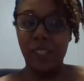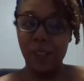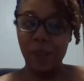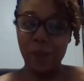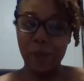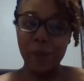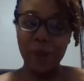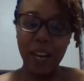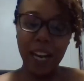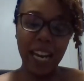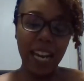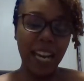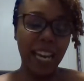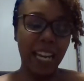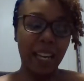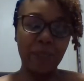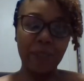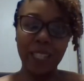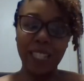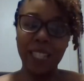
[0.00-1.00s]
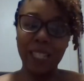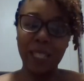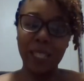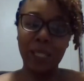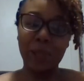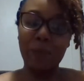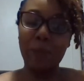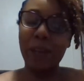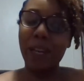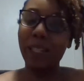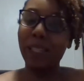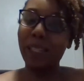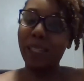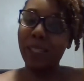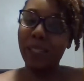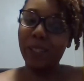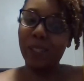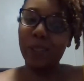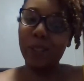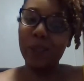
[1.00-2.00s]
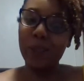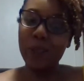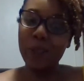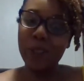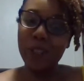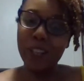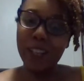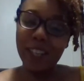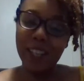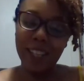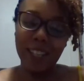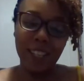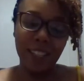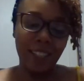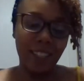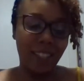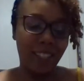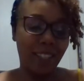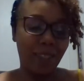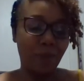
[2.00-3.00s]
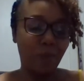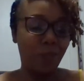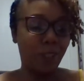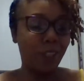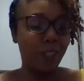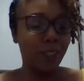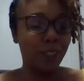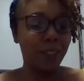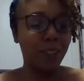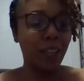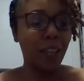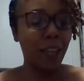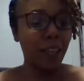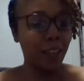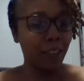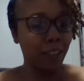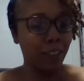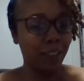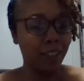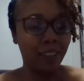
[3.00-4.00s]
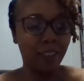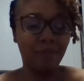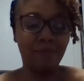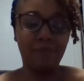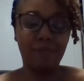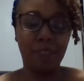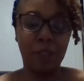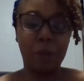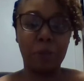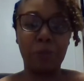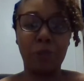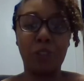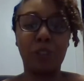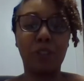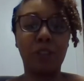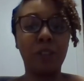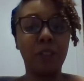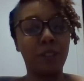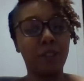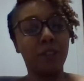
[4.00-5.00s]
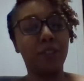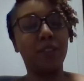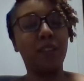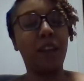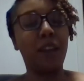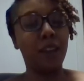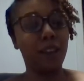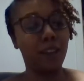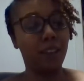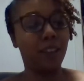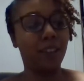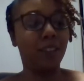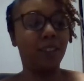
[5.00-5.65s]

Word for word: right. I wasn't expecting this, Taurus. Just saying. I'm just saying.